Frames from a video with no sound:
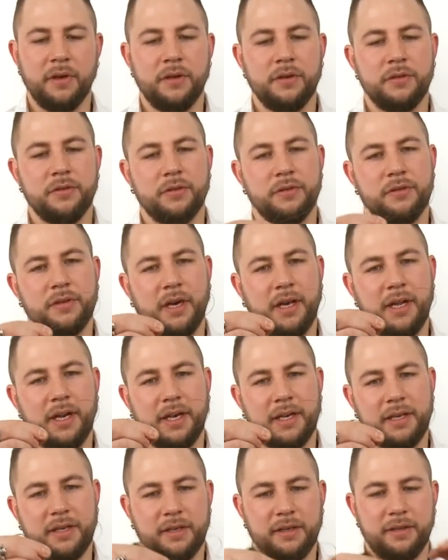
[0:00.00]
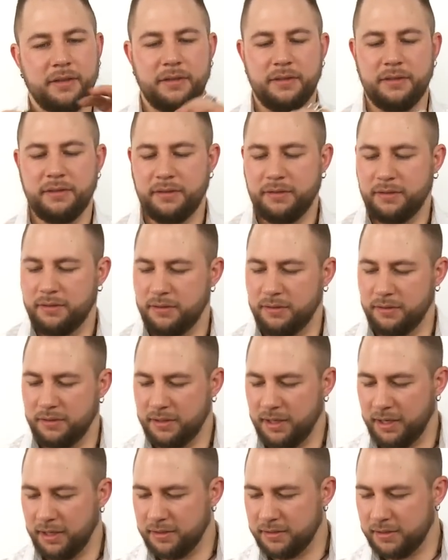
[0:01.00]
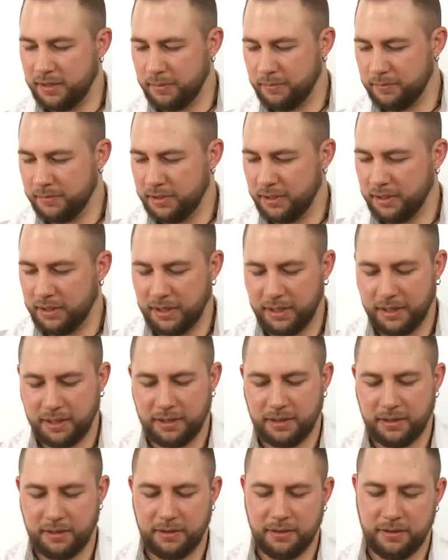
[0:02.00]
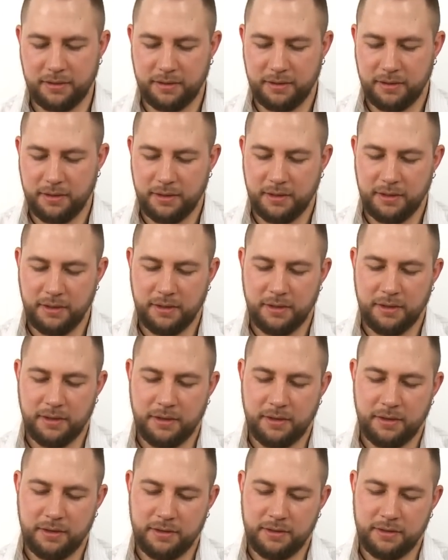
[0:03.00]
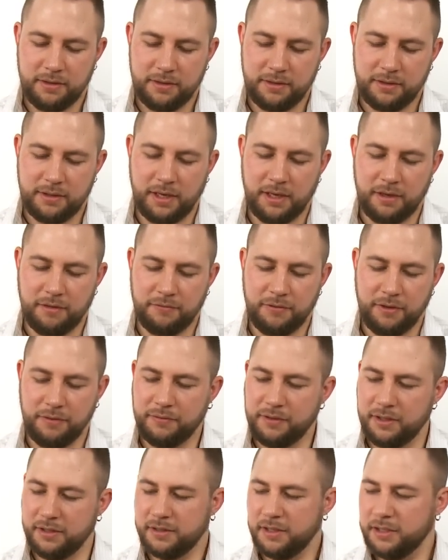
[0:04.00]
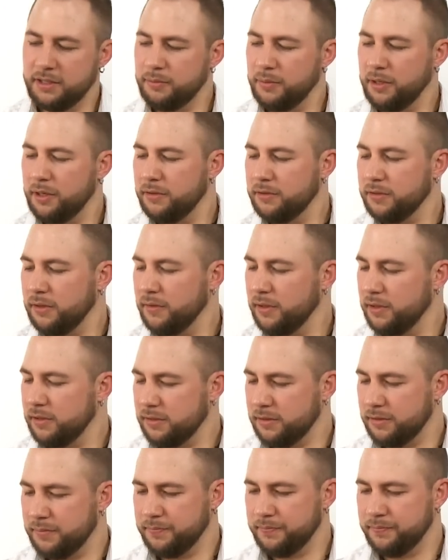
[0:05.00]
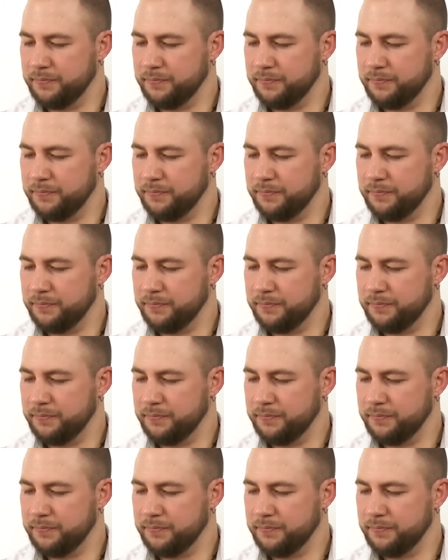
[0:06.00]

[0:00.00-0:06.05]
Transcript: So tie like, take something like ten, fifteen centimeters of this.